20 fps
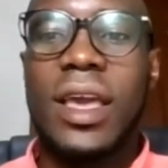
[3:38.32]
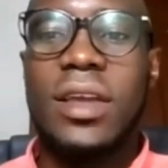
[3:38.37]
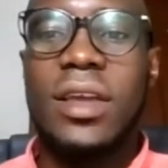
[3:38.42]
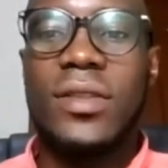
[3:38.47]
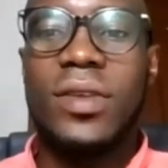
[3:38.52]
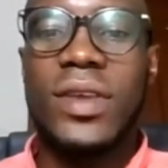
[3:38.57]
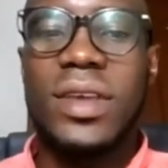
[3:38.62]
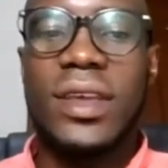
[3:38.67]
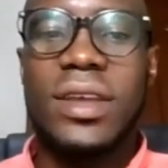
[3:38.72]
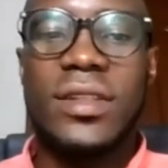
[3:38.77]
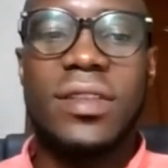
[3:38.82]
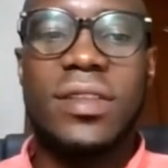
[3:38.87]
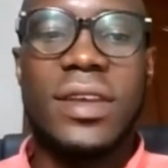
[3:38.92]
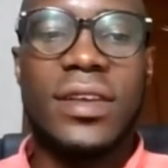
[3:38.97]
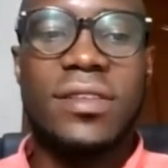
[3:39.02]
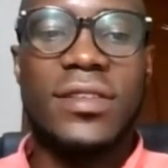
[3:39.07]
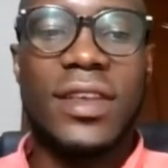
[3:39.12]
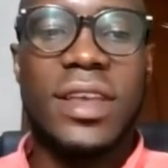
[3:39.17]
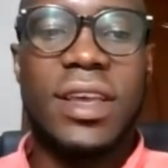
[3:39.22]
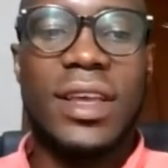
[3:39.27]

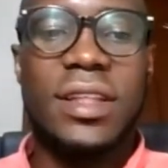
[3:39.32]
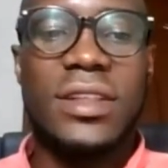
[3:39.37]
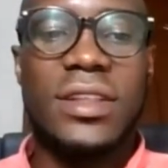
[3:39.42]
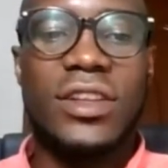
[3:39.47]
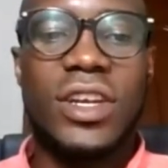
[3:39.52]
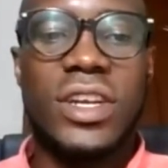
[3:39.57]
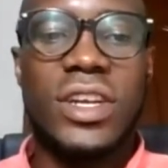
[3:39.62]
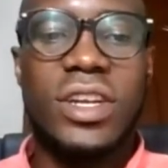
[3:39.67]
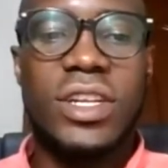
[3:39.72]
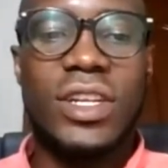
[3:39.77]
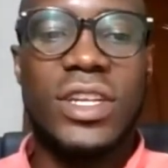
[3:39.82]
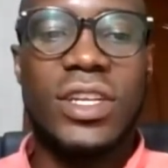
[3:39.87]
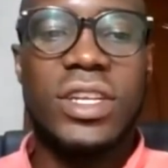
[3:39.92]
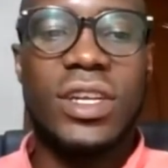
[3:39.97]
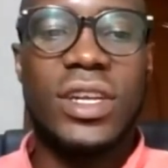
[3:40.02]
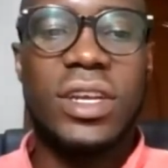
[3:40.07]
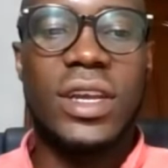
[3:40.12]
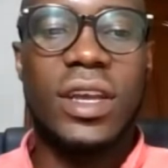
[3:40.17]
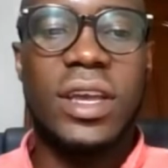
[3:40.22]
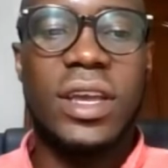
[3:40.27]
educators, and
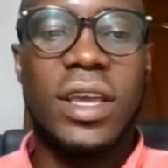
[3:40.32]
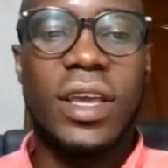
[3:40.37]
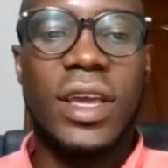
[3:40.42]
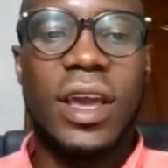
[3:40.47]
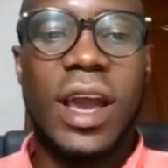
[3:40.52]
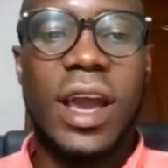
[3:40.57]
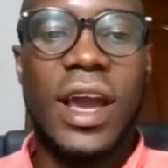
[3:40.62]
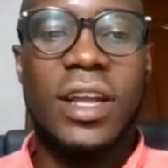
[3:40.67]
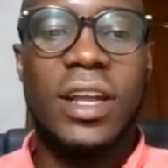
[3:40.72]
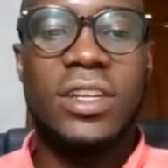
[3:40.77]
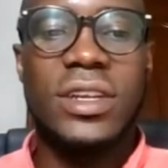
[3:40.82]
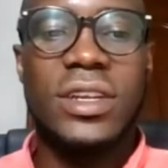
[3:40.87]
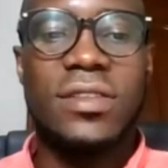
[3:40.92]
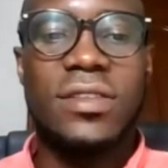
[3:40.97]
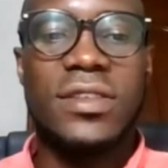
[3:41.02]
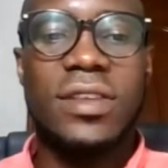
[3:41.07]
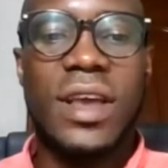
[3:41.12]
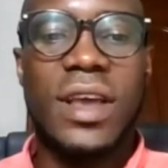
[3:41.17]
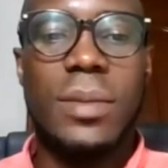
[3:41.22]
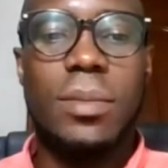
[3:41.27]
change
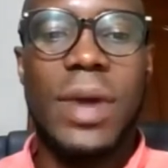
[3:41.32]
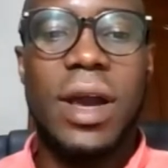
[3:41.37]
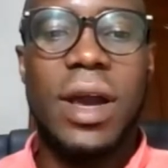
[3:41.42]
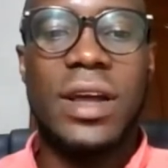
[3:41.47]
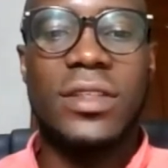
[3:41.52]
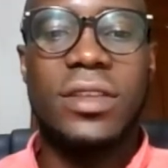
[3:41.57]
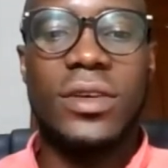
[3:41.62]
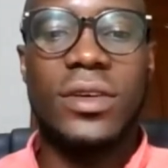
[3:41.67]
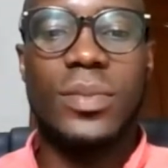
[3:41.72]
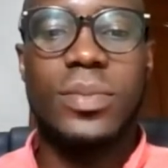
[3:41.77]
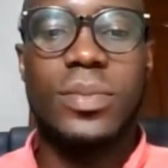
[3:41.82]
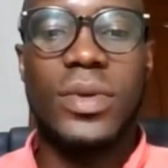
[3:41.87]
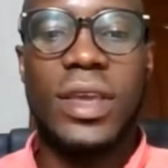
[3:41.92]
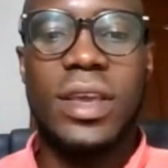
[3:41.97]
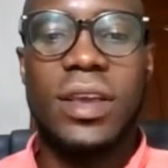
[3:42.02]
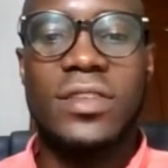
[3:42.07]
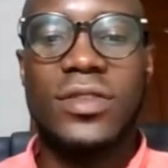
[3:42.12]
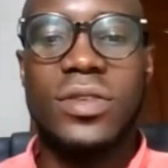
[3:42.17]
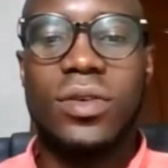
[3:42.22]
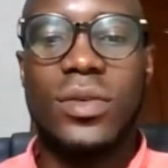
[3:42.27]
agents among their
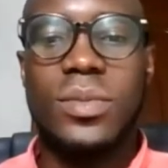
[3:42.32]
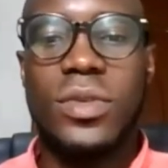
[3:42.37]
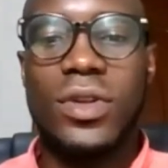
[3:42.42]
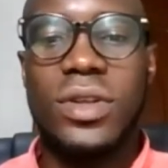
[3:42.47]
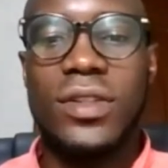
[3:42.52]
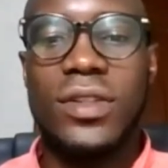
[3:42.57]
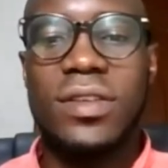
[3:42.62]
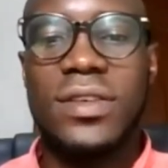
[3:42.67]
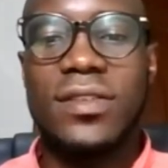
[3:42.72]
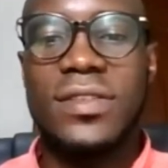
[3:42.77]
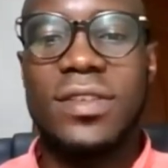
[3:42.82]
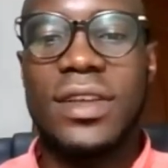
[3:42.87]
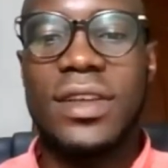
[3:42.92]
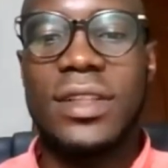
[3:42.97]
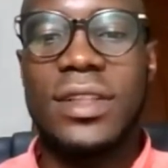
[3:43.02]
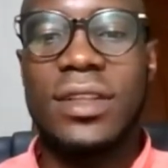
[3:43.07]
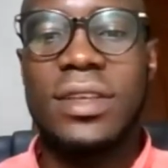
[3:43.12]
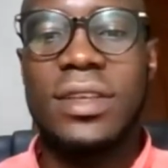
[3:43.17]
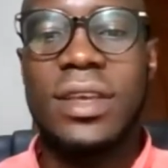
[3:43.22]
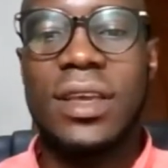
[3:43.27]
peers, communities,
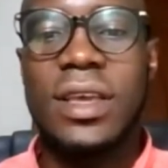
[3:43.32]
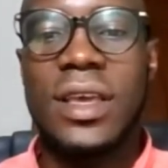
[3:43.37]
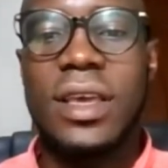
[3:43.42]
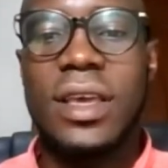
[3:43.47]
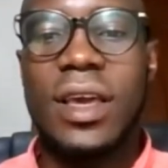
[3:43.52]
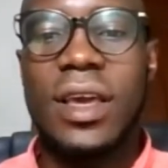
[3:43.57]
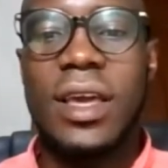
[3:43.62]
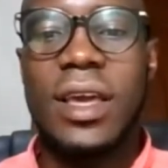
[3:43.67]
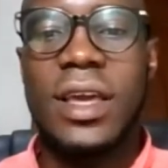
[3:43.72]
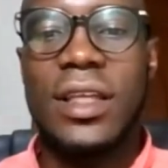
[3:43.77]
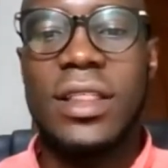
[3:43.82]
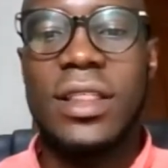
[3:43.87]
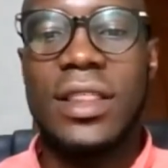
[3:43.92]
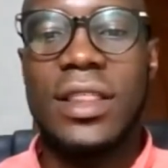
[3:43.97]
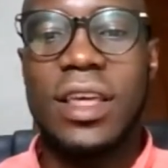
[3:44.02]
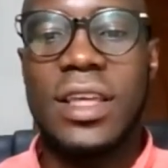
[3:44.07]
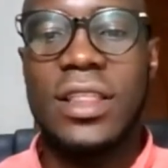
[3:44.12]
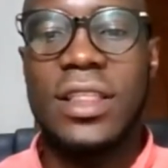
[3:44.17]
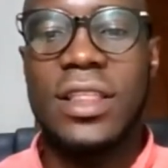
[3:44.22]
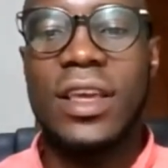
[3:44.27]
and
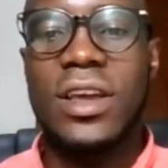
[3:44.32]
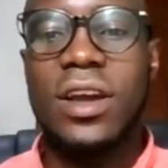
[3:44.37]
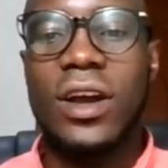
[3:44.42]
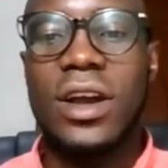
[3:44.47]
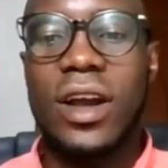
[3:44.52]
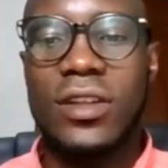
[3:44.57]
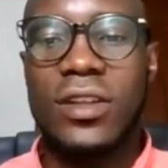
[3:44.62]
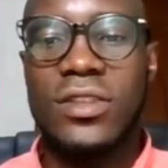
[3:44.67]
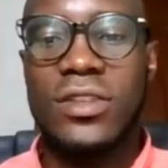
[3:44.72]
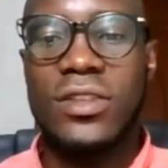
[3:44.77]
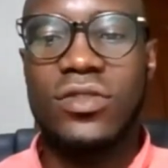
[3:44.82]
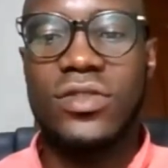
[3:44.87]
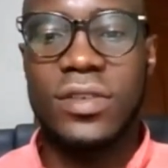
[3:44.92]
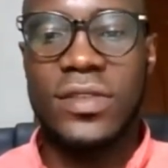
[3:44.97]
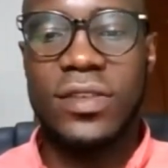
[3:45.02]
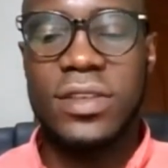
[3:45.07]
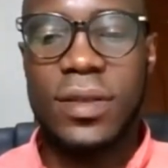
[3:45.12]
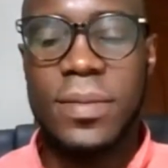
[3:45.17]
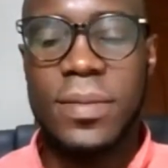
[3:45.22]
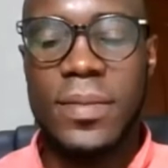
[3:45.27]
their
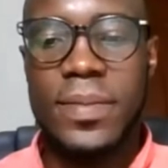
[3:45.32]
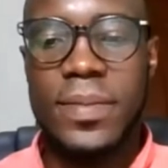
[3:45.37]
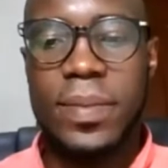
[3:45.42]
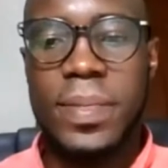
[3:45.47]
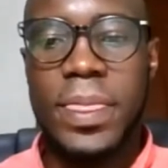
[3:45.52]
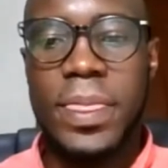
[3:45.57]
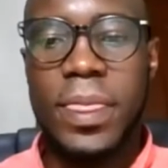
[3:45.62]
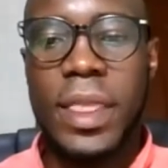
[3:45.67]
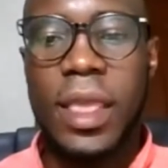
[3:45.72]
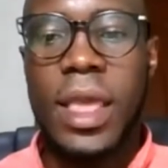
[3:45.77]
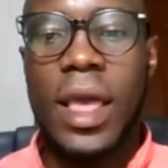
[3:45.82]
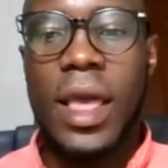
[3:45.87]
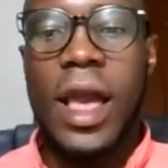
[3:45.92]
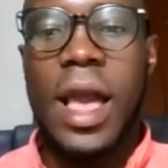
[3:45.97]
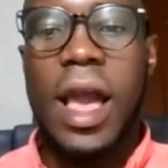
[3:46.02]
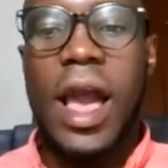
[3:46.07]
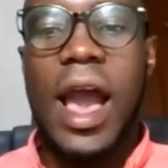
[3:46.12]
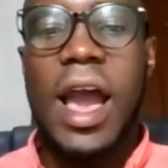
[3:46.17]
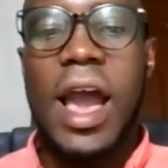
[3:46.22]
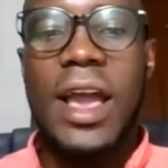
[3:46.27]
countries.
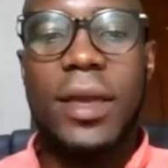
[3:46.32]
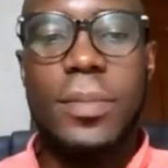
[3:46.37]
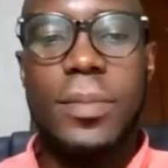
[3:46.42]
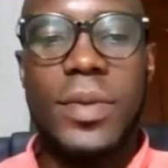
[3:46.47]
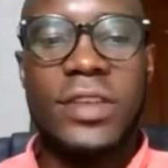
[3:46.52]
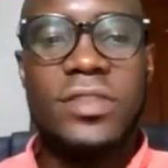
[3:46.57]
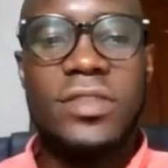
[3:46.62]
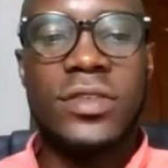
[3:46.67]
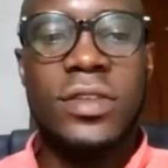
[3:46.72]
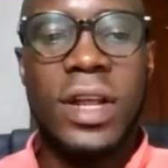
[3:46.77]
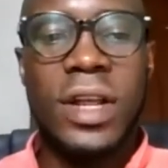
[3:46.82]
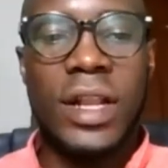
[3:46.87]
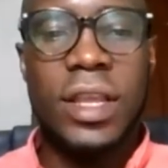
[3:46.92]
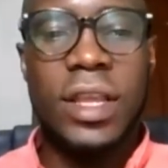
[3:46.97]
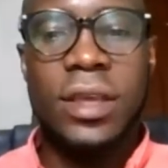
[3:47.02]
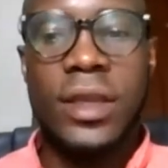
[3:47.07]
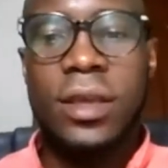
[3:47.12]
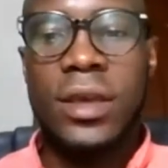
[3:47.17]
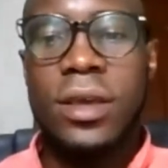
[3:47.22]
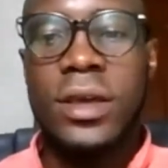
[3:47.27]
I
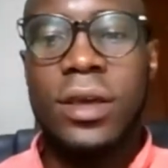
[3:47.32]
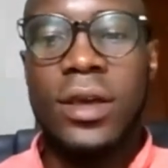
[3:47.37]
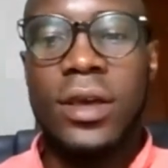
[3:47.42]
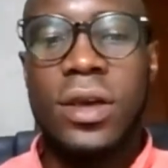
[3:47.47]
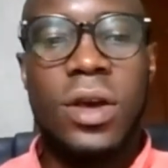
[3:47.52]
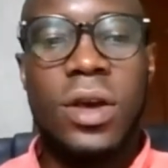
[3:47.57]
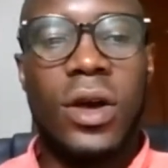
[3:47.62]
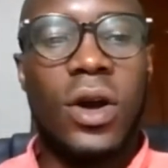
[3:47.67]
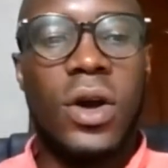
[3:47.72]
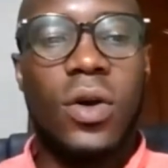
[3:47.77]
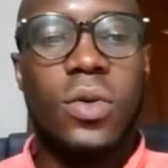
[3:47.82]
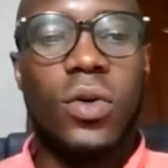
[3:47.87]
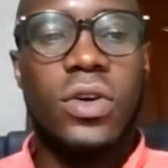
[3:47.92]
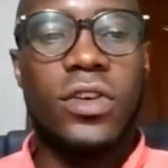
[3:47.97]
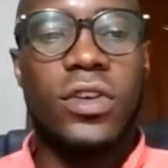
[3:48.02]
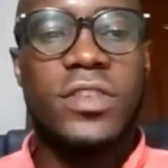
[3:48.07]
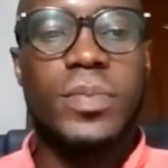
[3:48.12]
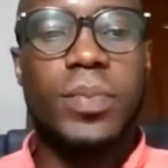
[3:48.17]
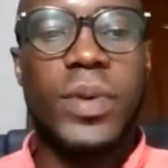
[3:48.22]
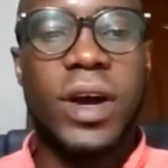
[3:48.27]
personally
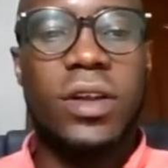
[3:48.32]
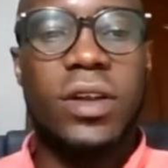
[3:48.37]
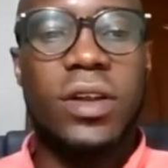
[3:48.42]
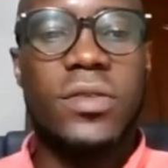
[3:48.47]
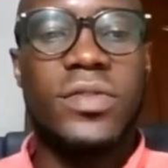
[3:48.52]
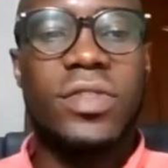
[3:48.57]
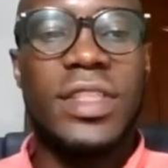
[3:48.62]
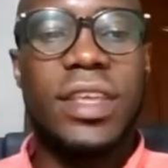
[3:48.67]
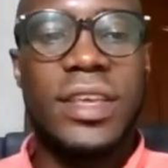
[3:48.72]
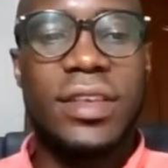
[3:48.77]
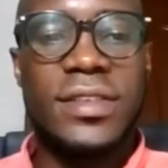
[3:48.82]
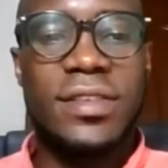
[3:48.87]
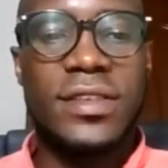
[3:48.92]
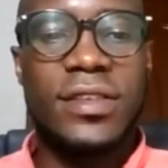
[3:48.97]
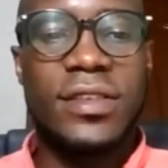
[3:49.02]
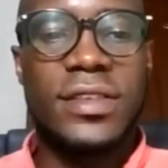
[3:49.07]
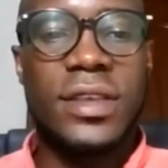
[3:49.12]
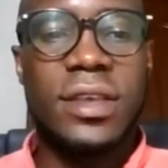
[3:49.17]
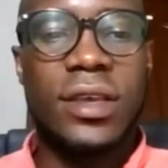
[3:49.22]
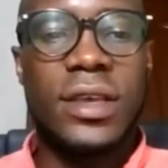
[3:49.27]
was part of
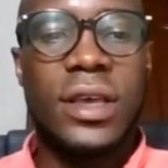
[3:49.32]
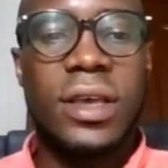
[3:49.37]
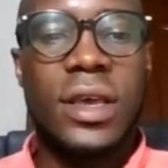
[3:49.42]
this